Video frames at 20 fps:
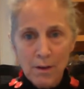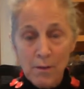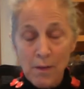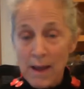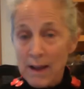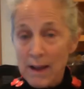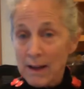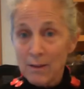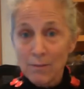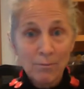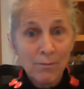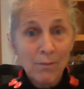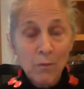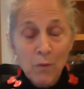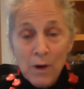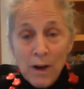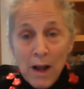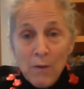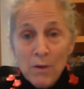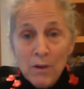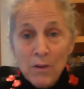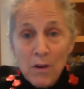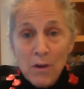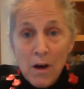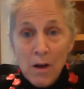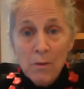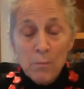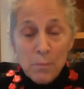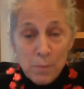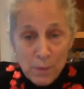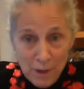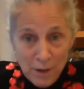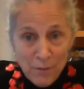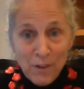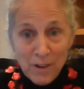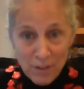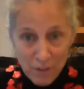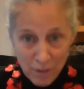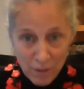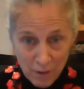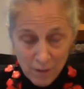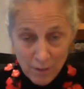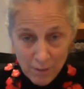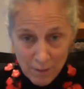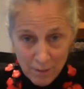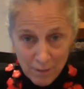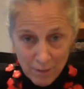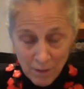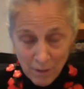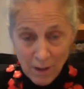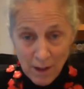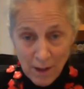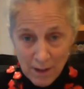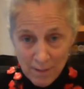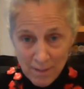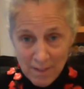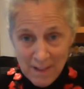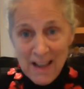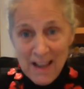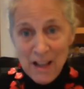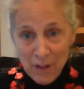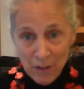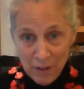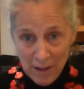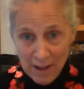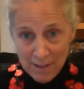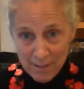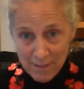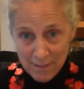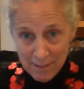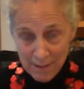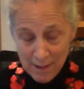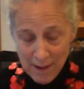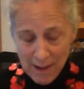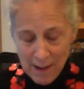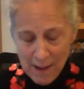like what I would call privileges, okay, the internets,